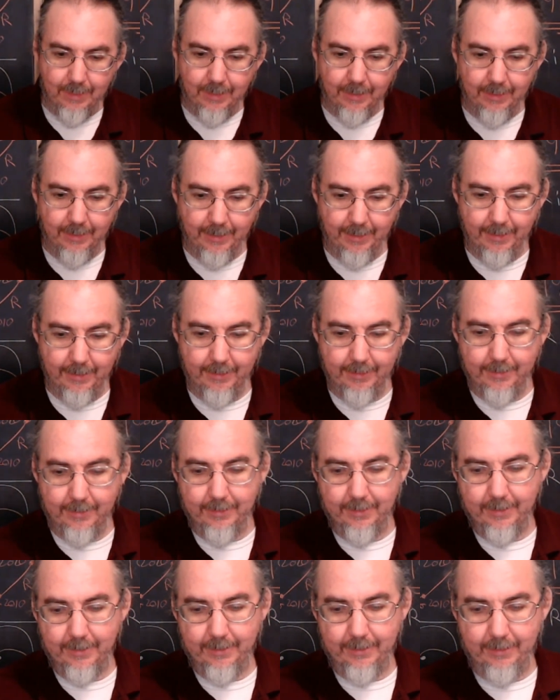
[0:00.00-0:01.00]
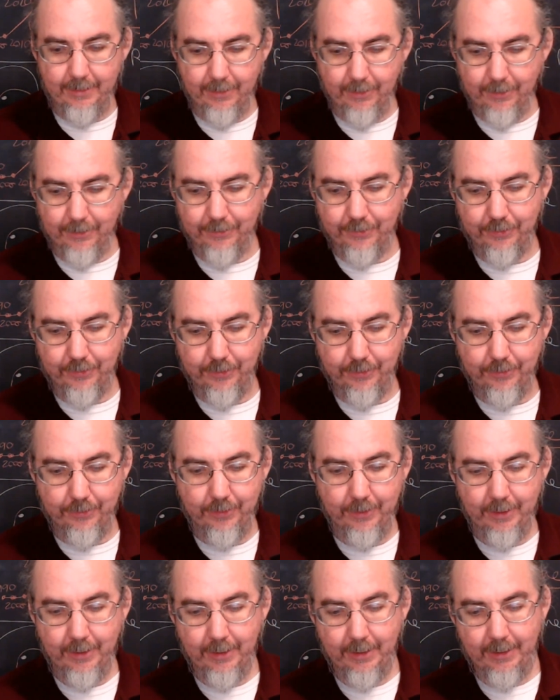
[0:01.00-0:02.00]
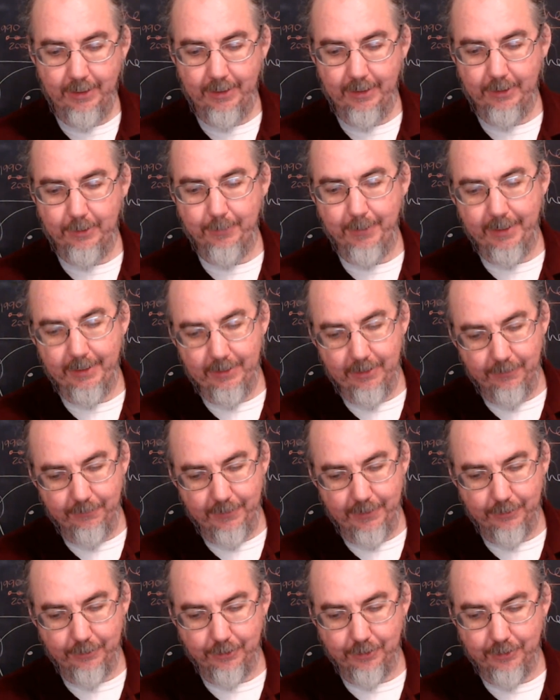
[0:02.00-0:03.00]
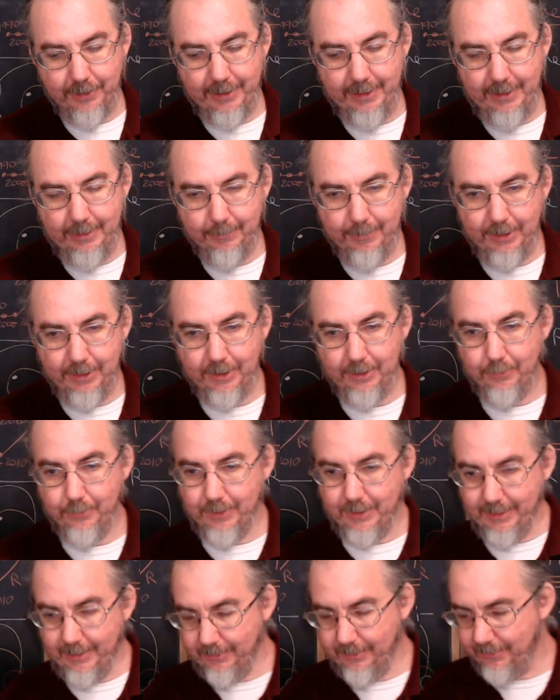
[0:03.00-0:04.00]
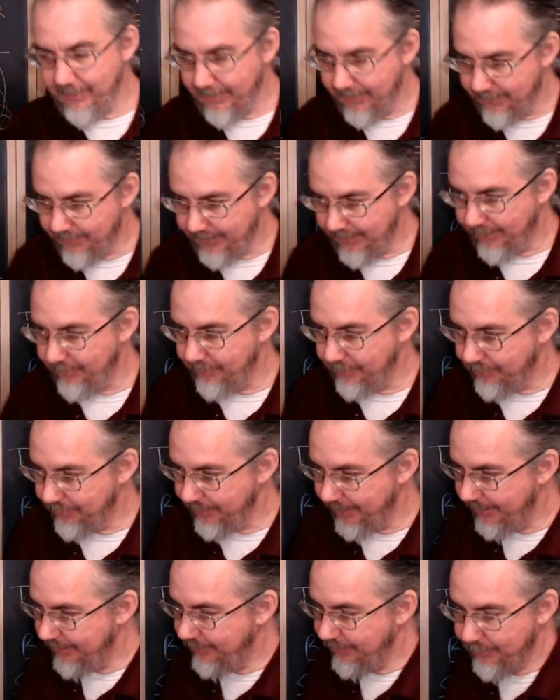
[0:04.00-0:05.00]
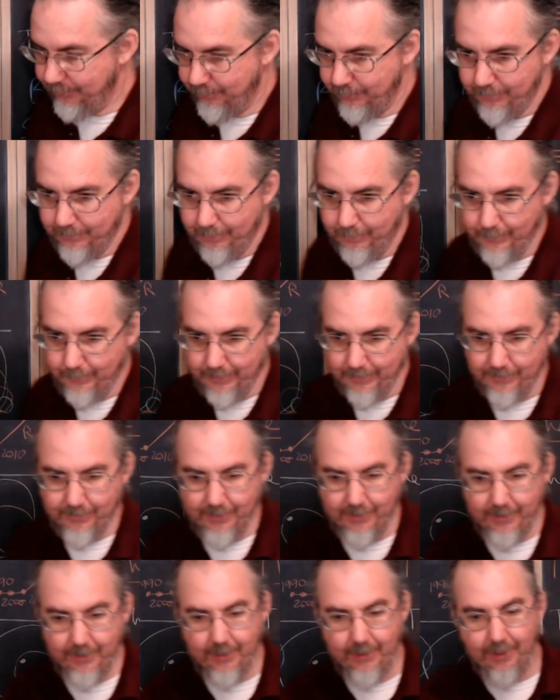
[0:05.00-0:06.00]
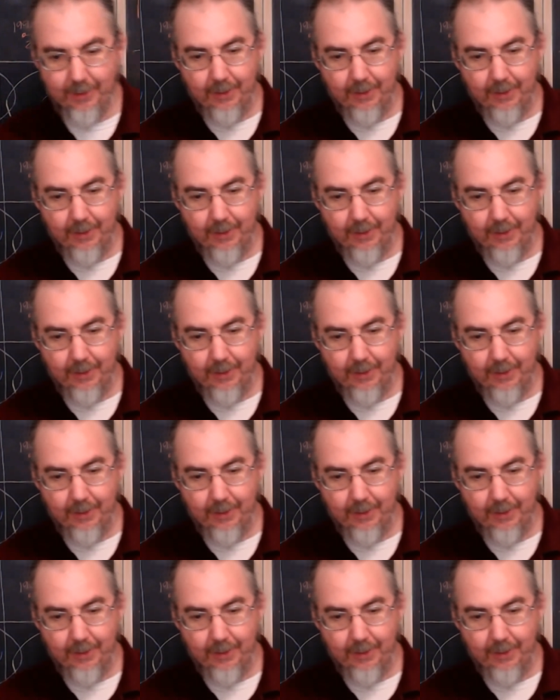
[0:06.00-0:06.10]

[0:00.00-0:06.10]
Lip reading: And he also expanded the Federal Trade Commission, which I discussed how it was created under Woodrow Wilson,